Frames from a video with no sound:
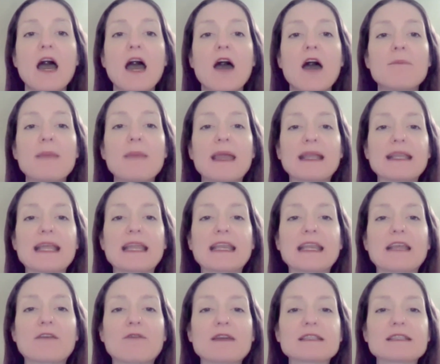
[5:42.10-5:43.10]
a
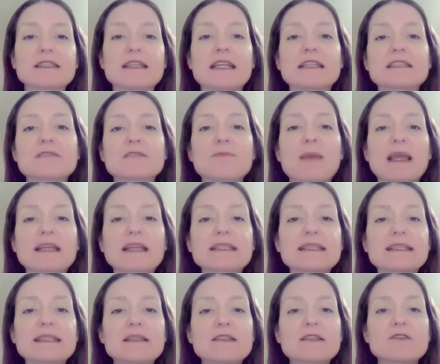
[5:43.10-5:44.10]
magnetic resonance
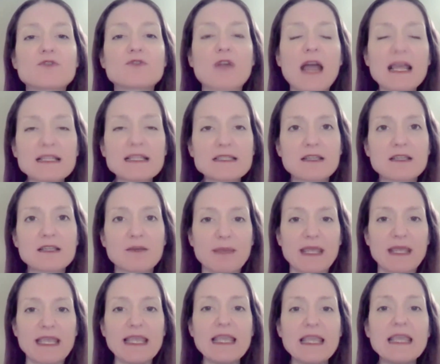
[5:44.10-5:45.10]

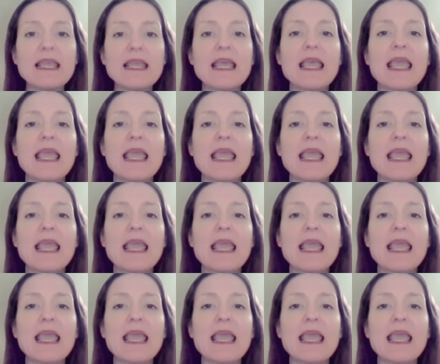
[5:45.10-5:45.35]
spectroscopy,